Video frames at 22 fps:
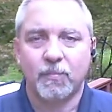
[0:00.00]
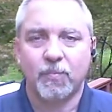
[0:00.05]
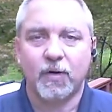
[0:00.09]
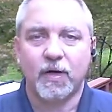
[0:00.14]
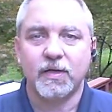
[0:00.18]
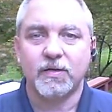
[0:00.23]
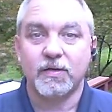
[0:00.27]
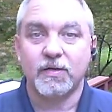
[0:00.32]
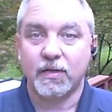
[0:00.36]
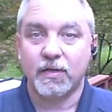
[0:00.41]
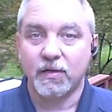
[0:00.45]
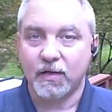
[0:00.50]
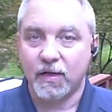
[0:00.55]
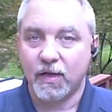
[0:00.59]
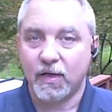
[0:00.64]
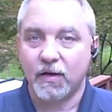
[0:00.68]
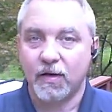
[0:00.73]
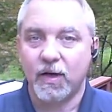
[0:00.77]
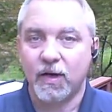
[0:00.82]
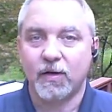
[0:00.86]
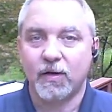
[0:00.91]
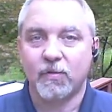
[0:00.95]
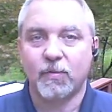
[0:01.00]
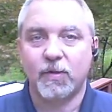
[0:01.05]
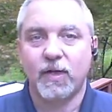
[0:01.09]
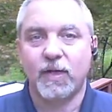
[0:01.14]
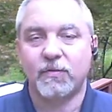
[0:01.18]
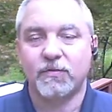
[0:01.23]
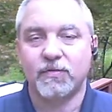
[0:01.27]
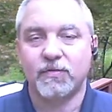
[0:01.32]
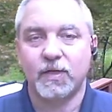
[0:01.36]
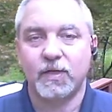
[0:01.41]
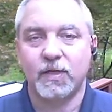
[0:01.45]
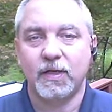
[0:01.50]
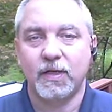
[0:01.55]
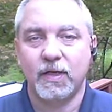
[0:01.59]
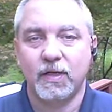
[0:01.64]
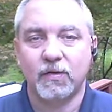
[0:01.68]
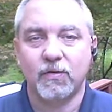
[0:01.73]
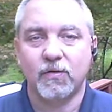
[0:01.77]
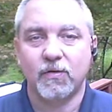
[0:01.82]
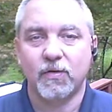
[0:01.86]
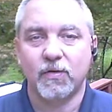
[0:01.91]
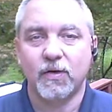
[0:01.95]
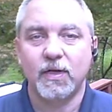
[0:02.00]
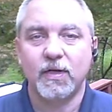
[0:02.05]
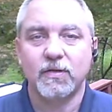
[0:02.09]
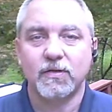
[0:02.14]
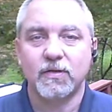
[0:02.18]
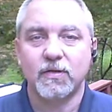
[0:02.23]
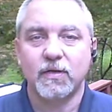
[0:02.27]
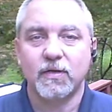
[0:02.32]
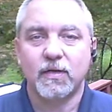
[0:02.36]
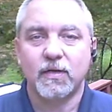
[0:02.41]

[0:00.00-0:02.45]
Pricing there we have seen increase